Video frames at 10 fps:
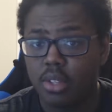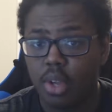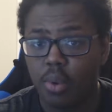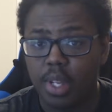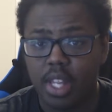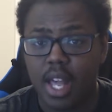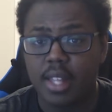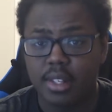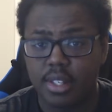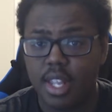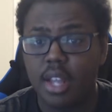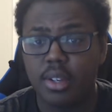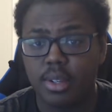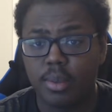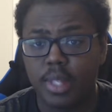So it kind of
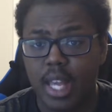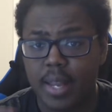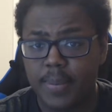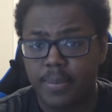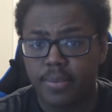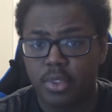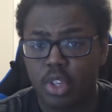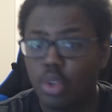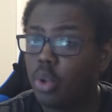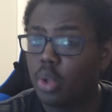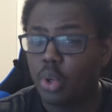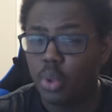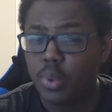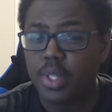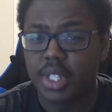tell you that you don't know
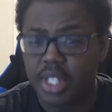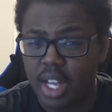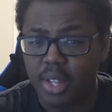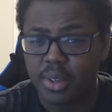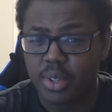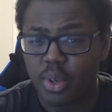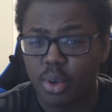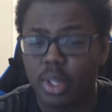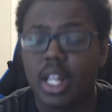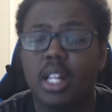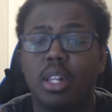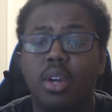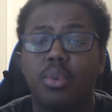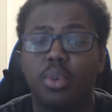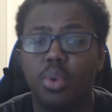who's in the Dollars, or let
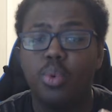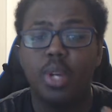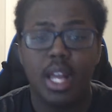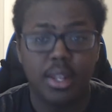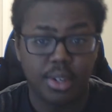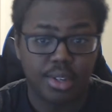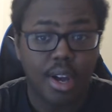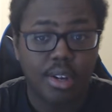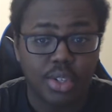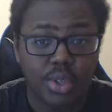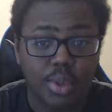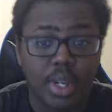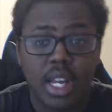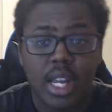alone who the hell you're talking to.